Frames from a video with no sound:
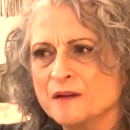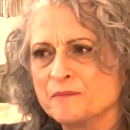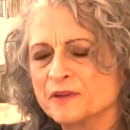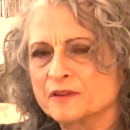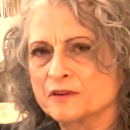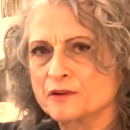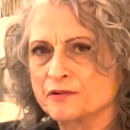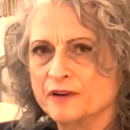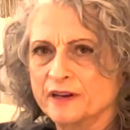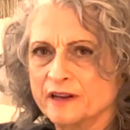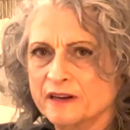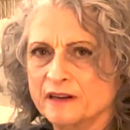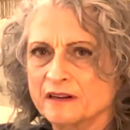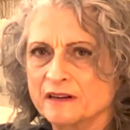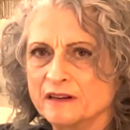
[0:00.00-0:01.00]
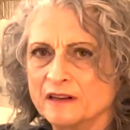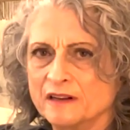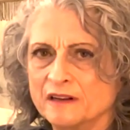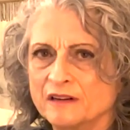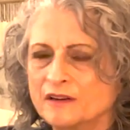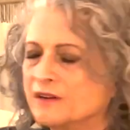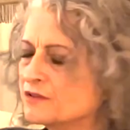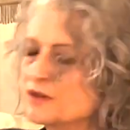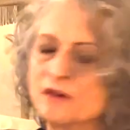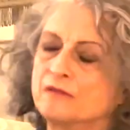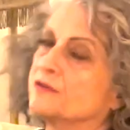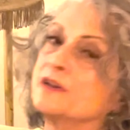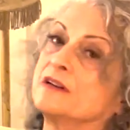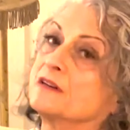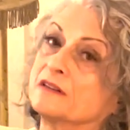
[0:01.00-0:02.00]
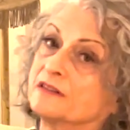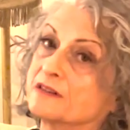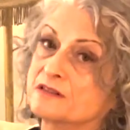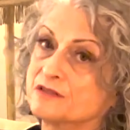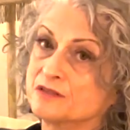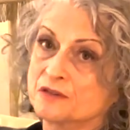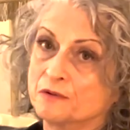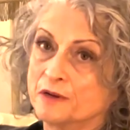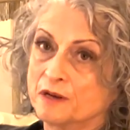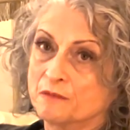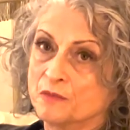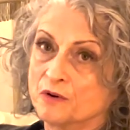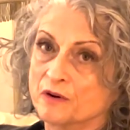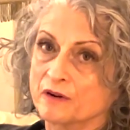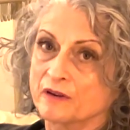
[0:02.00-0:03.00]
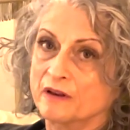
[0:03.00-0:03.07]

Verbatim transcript: But the critic, you don't need to listen to anymore.